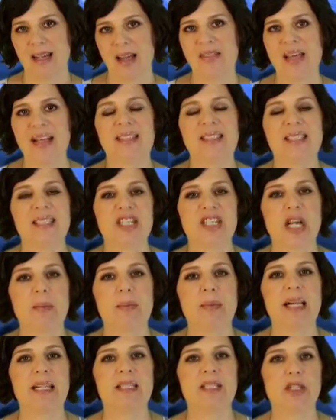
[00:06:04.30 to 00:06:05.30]
And that's the
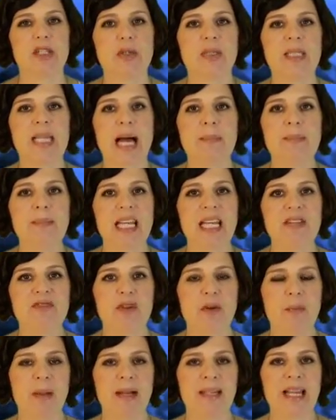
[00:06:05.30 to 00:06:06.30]
JBS News Update
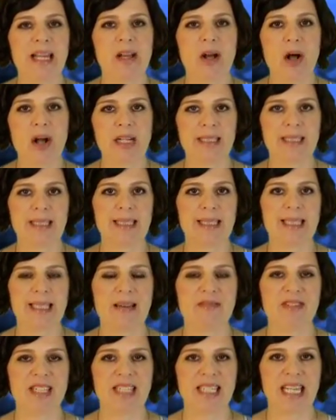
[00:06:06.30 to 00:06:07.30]
for Monday, August the
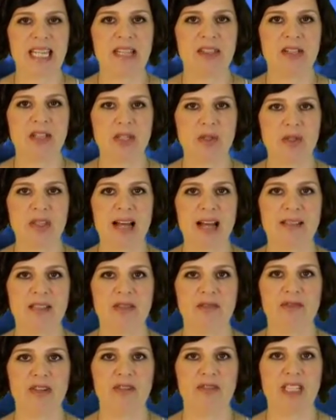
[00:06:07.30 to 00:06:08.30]
17th,
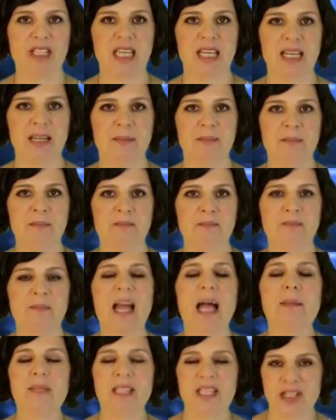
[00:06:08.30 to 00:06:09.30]
2015.
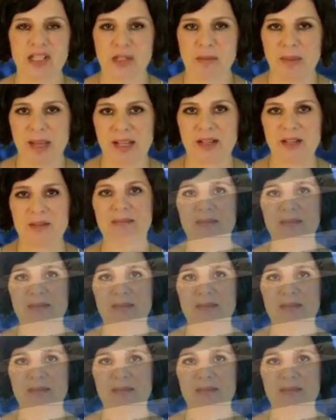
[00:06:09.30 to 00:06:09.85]
I'm Teisha Bader.